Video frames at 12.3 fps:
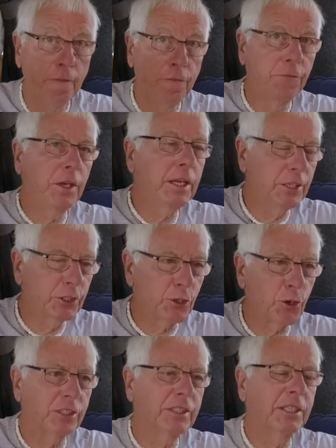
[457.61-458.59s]
Fingers
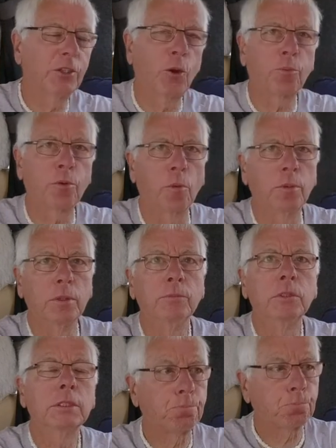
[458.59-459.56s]
crossed there's no
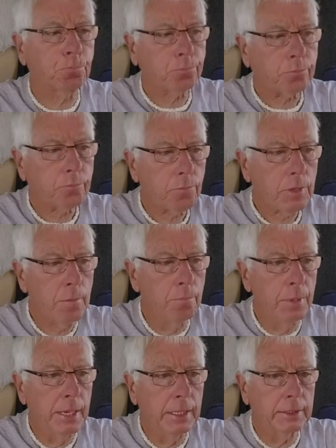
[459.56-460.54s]
problems,
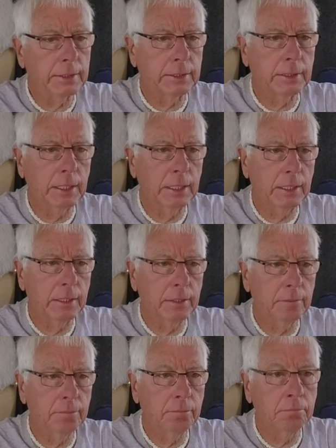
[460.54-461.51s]
but
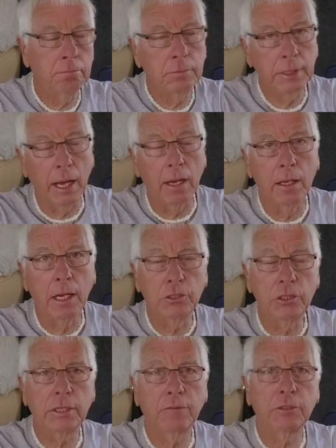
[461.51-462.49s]
um, yeah, I
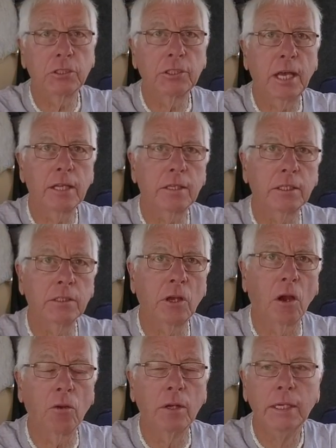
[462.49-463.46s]
just have to see how things
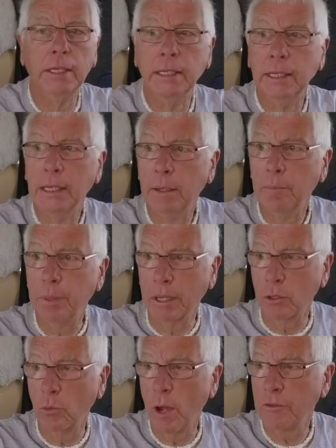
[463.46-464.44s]
go.
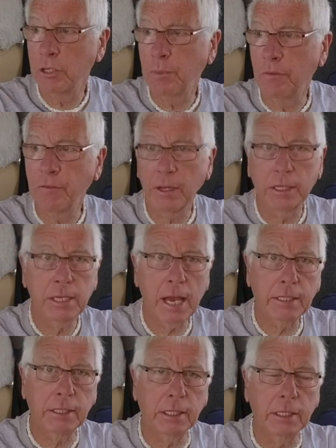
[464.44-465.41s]
But the weather's been
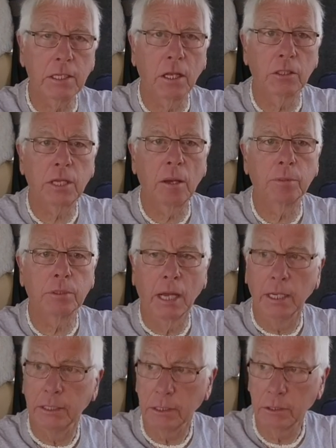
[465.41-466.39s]
fantastic this last couple of
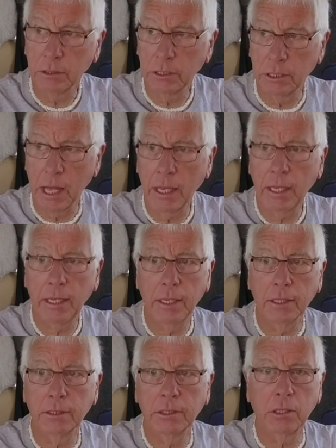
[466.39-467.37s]
days, and today
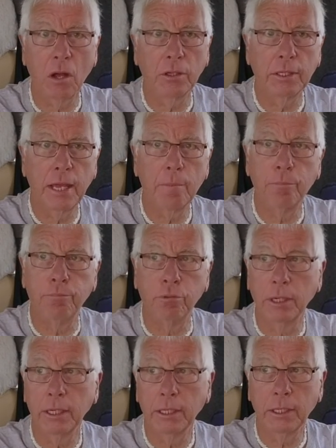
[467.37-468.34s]
has started out
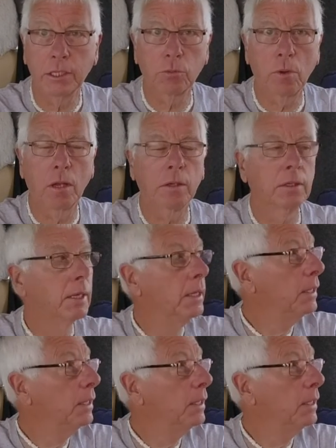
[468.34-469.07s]
brilliantly as well.